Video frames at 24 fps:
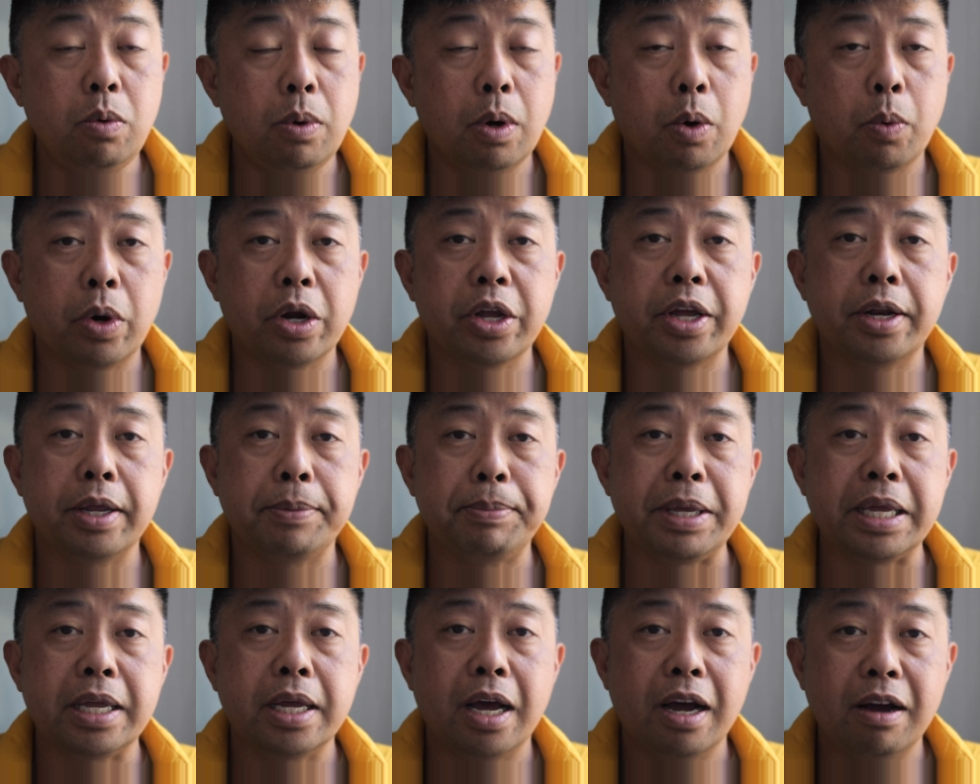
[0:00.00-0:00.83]
we're going to
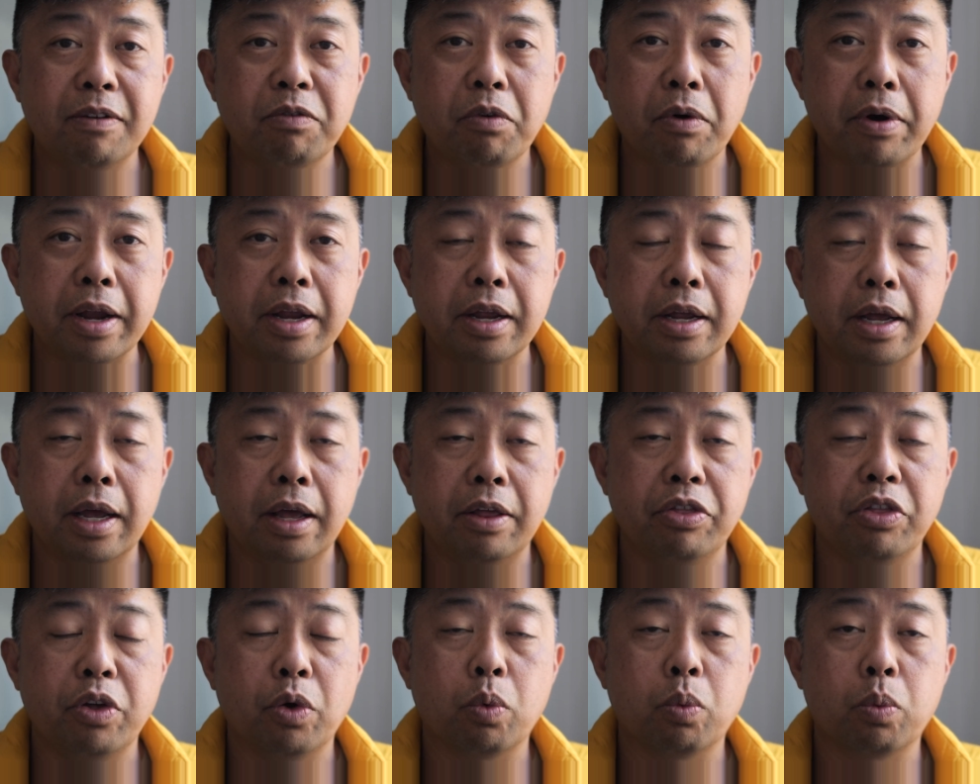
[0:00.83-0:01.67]
be covering
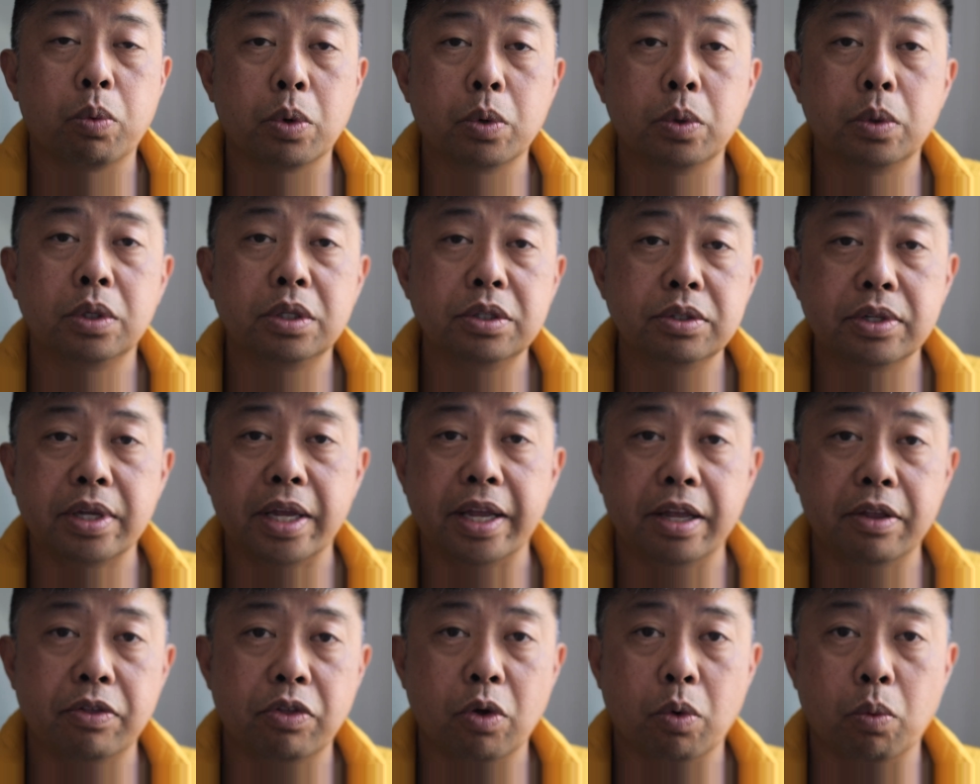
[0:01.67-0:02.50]
the rules
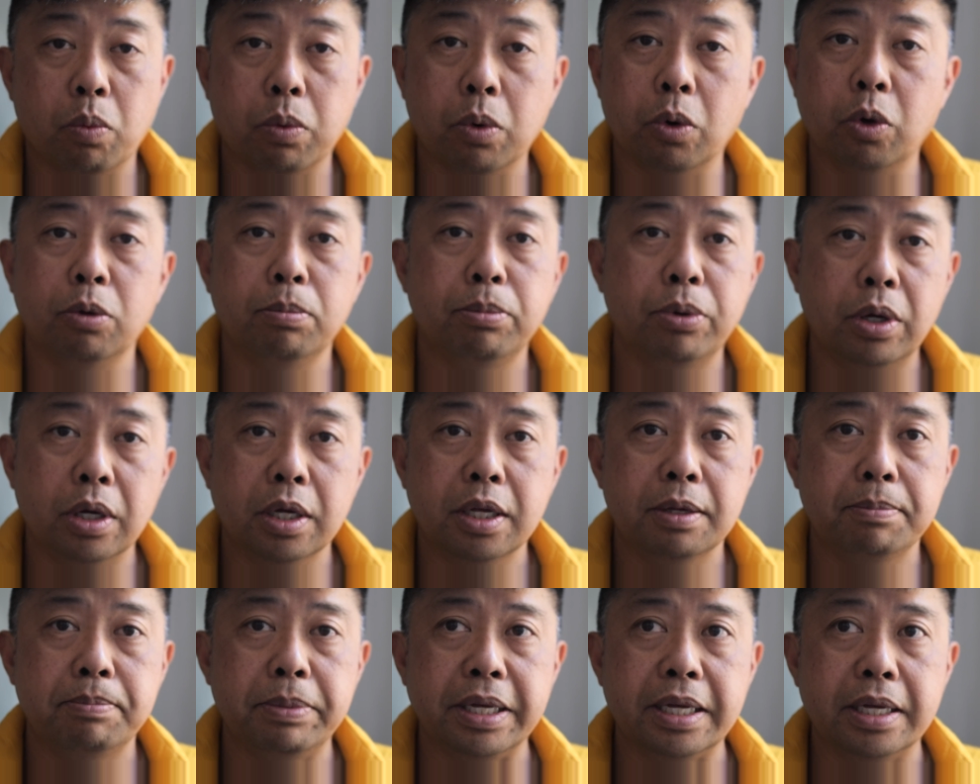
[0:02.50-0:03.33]
in the rule
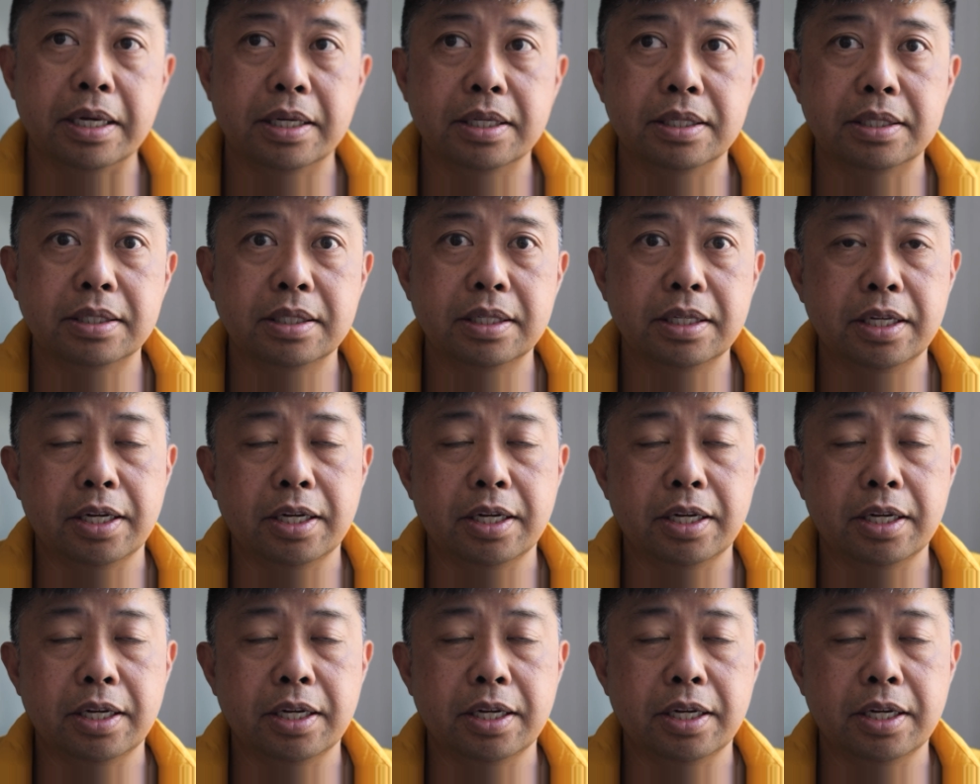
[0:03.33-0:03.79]
book because,